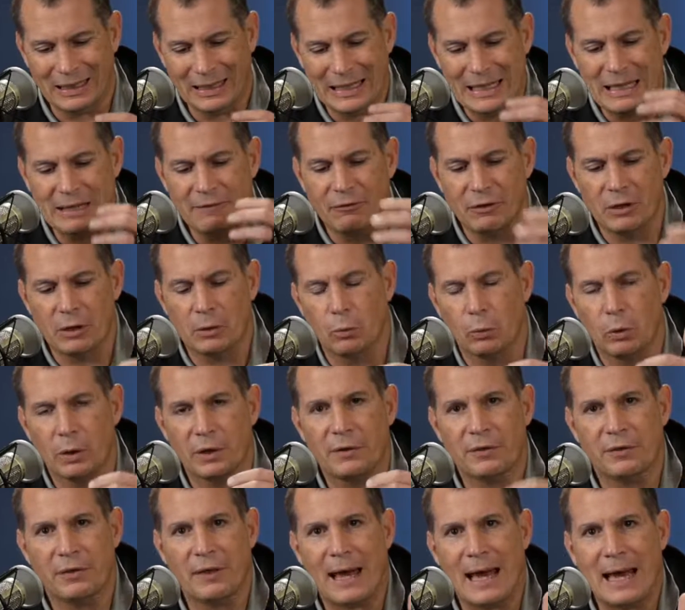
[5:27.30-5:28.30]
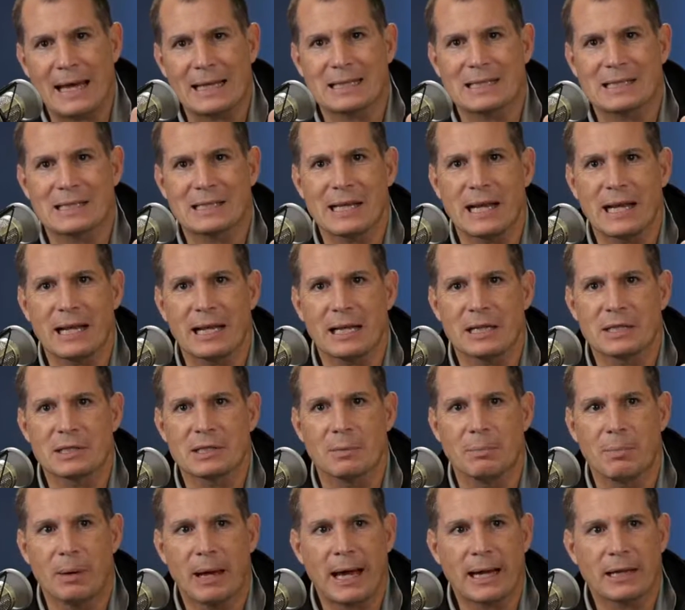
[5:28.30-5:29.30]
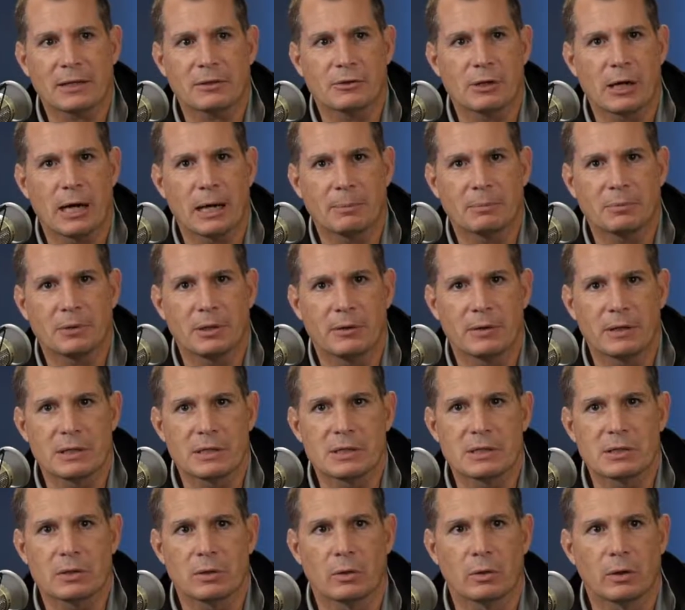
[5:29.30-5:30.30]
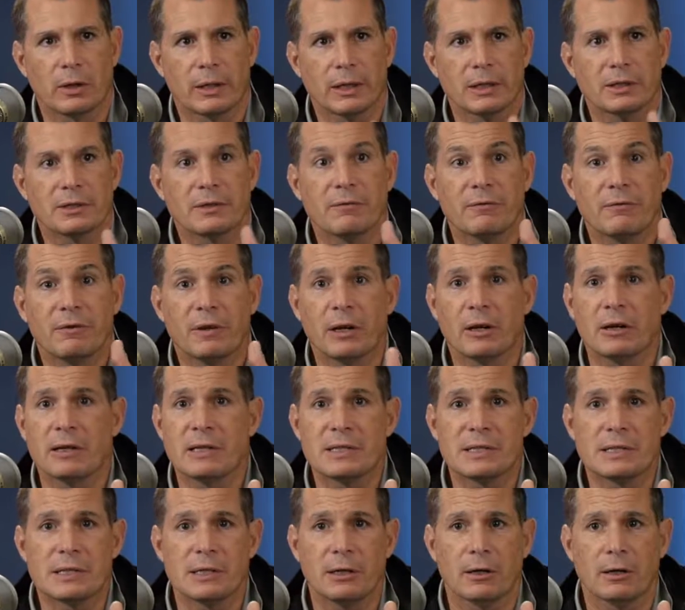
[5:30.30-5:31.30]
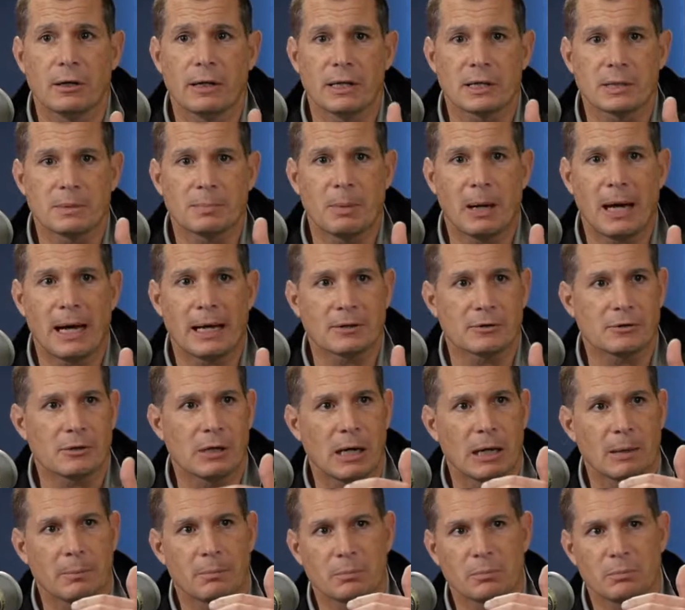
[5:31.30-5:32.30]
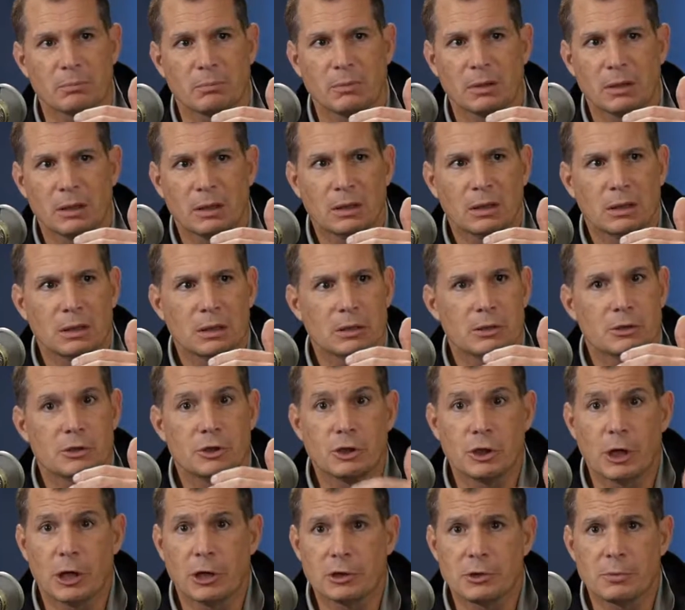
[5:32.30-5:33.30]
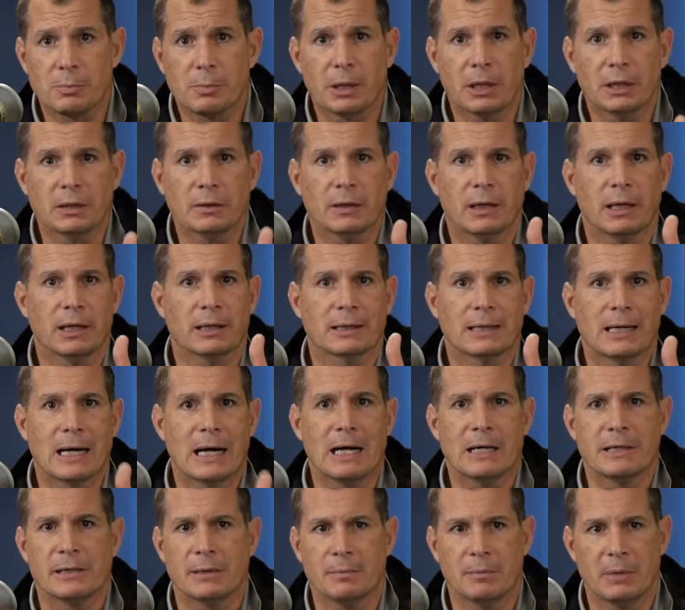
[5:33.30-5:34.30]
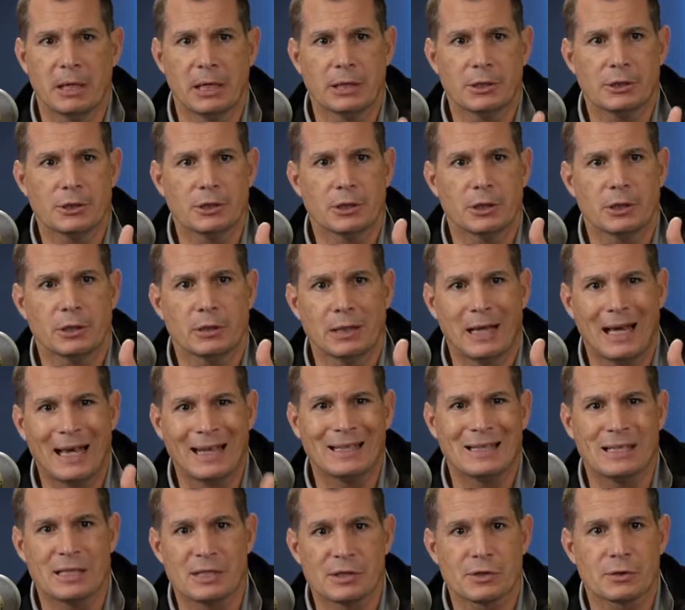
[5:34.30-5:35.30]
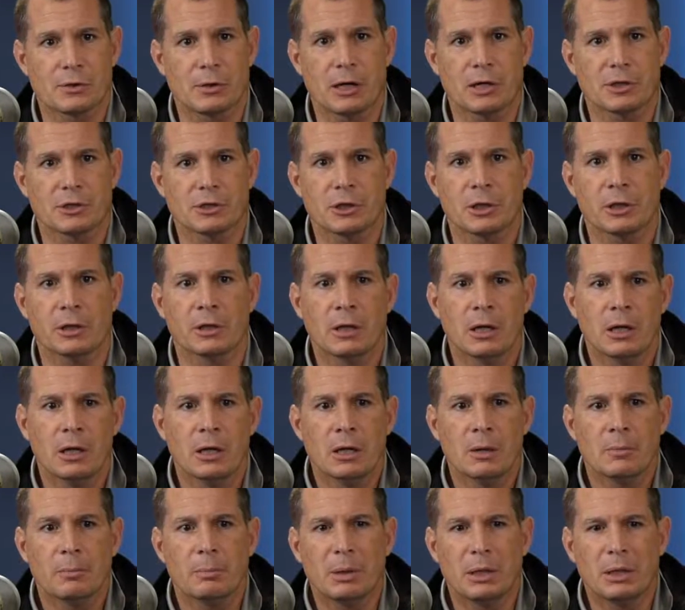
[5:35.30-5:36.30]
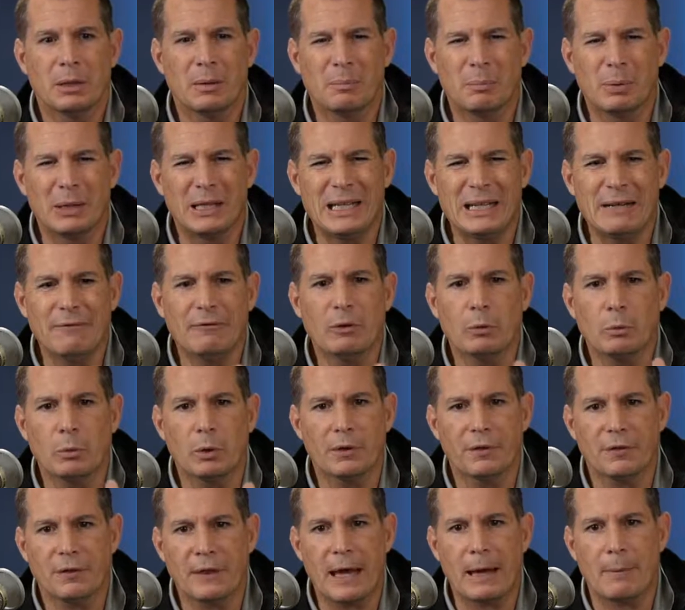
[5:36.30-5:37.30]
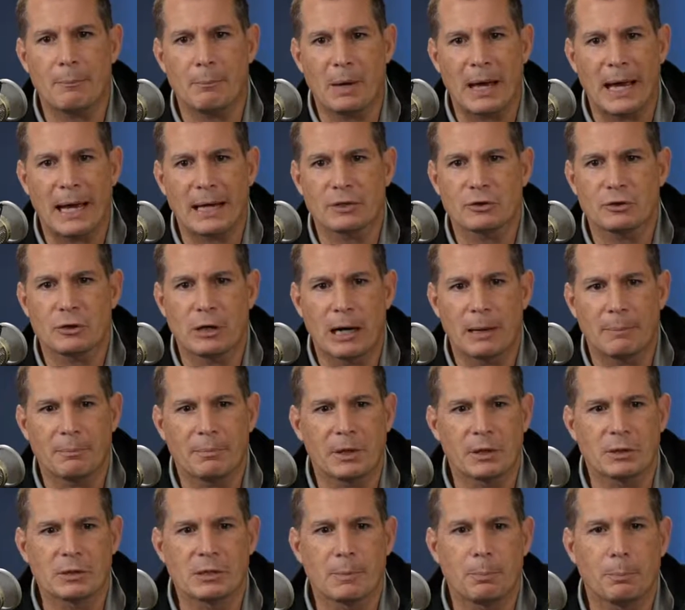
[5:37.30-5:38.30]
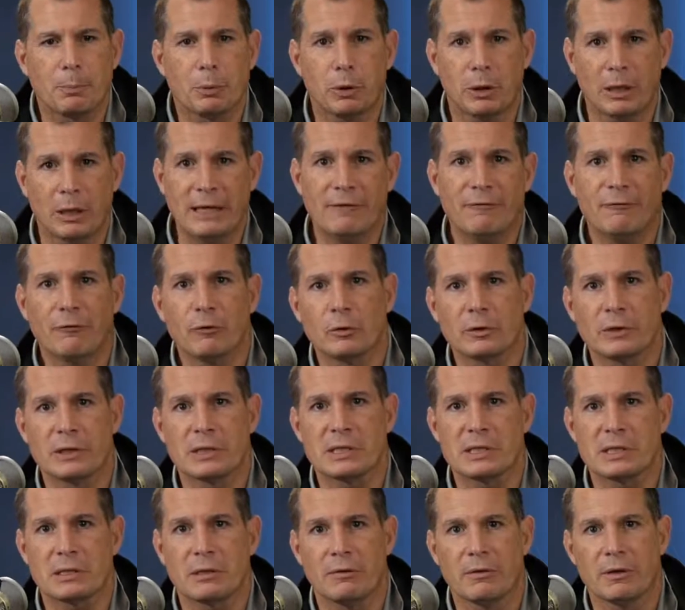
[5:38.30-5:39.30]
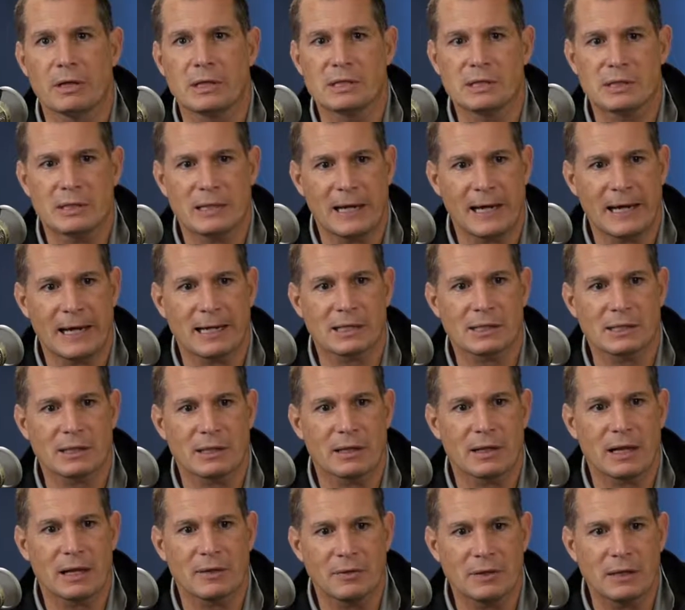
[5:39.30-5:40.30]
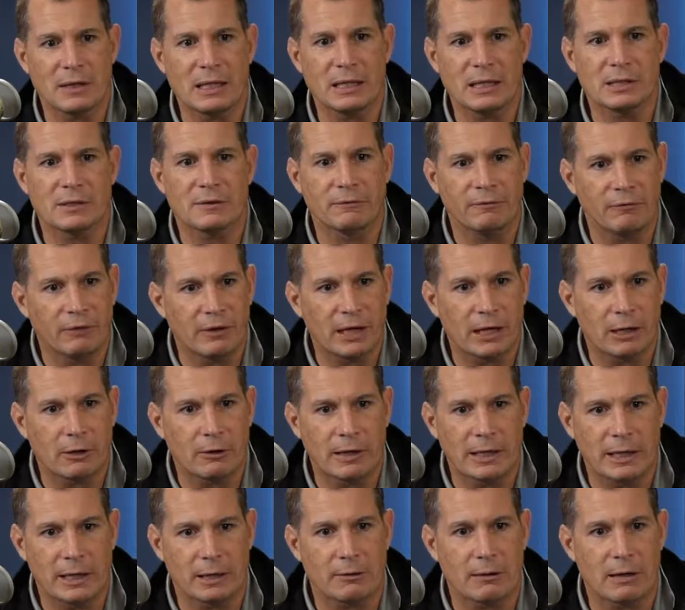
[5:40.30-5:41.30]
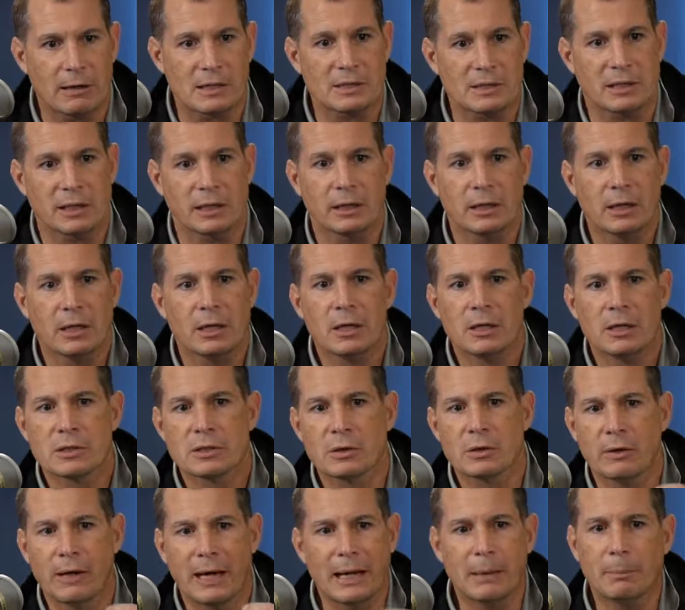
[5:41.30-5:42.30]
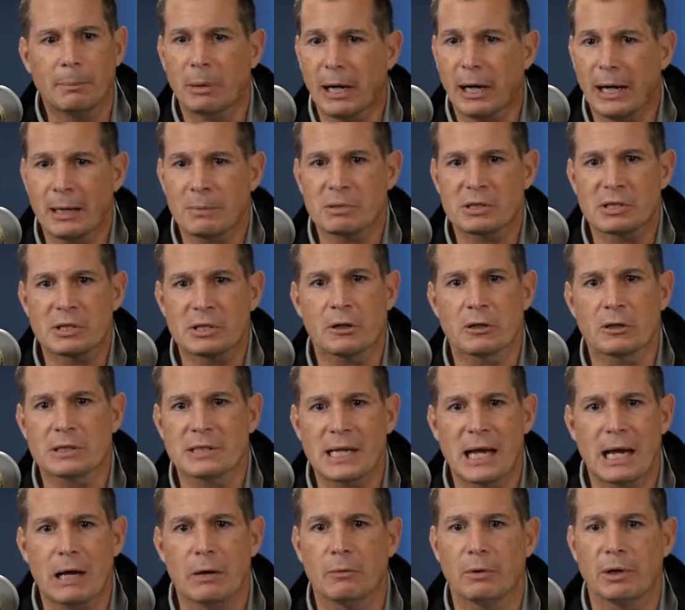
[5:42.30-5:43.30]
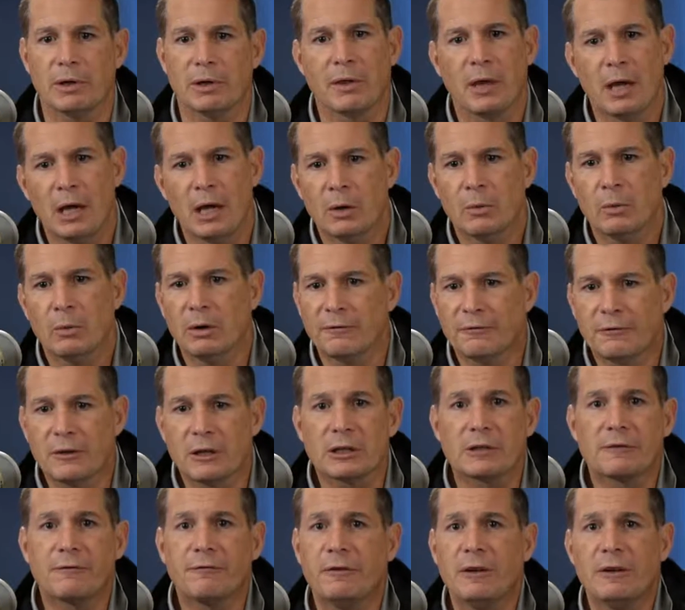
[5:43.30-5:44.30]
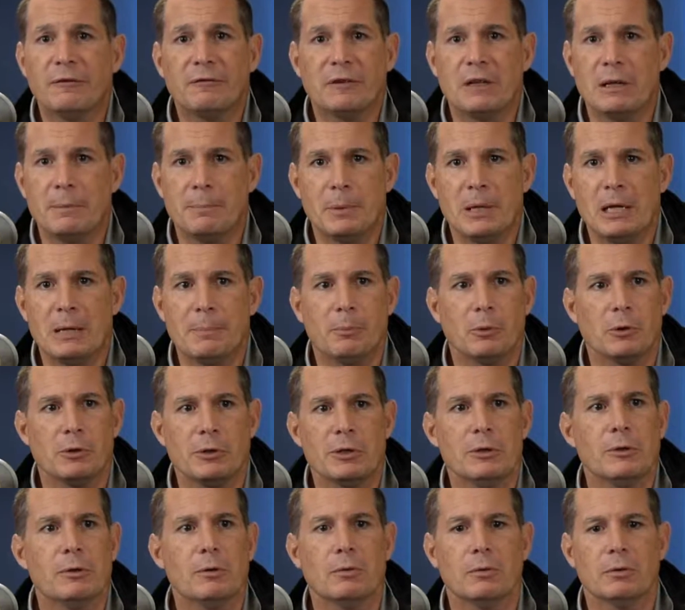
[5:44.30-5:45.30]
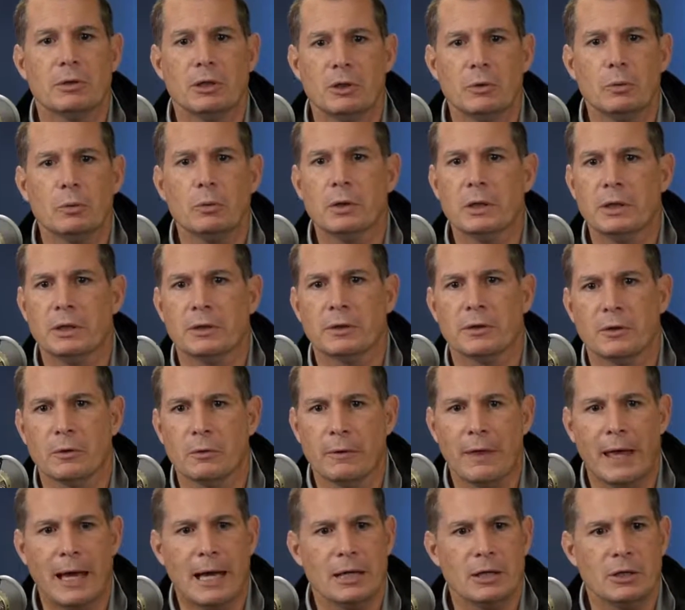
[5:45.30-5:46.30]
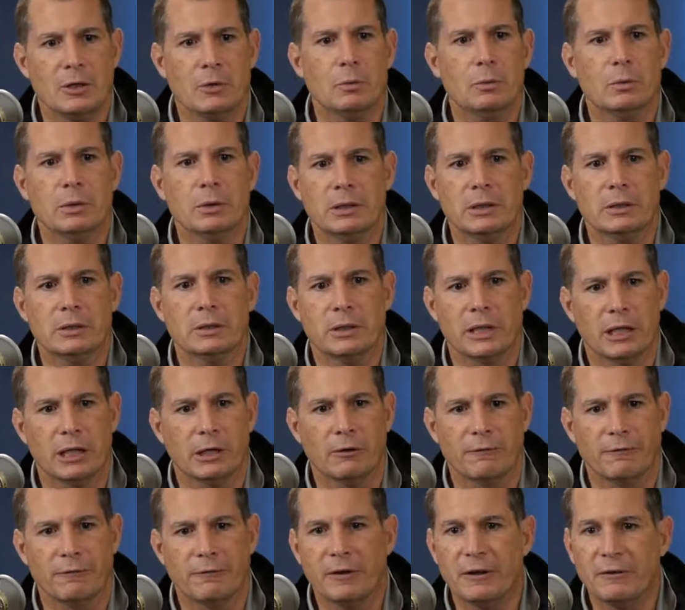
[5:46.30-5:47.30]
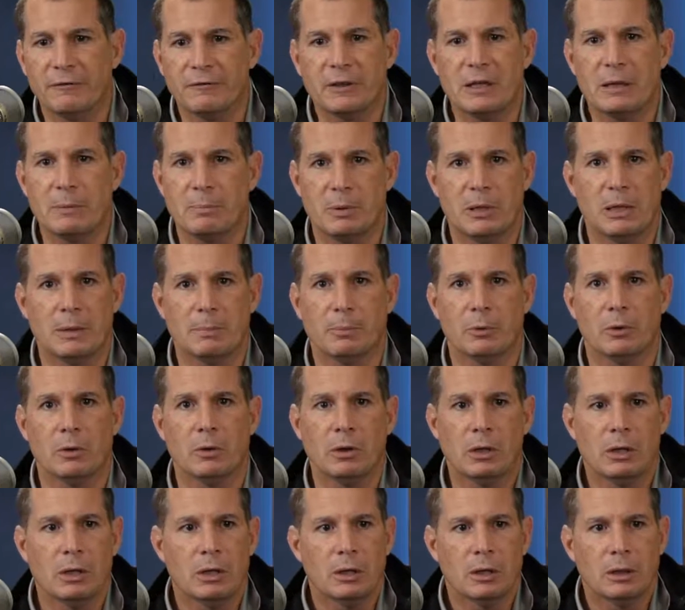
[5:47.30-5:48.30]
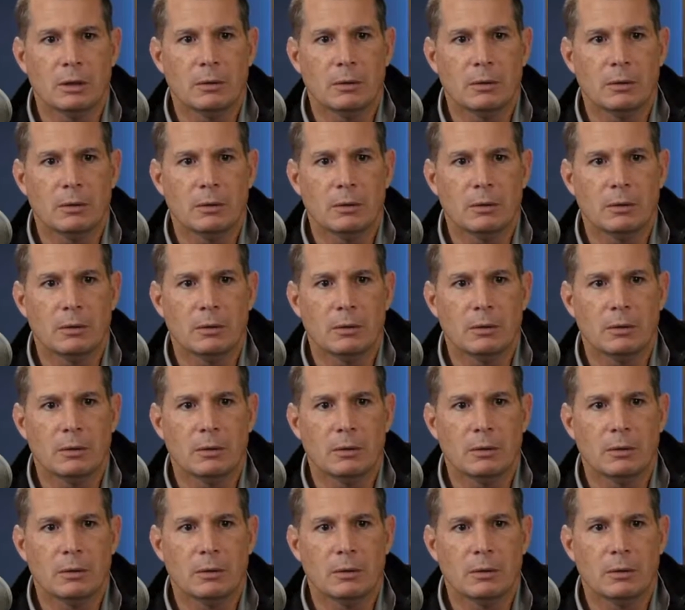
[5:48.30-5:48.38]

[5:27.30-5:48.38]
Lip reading: even with that set as the backdrop to this story, it's a very serious backdrop, judgment and condemnation and destruction. But even with that backdrop, there's a playfulness to this text that I think is very interesting. So Abraham starts out with, well, if there's 50 people, you wouldn't do that. You wouldn't kill 50 people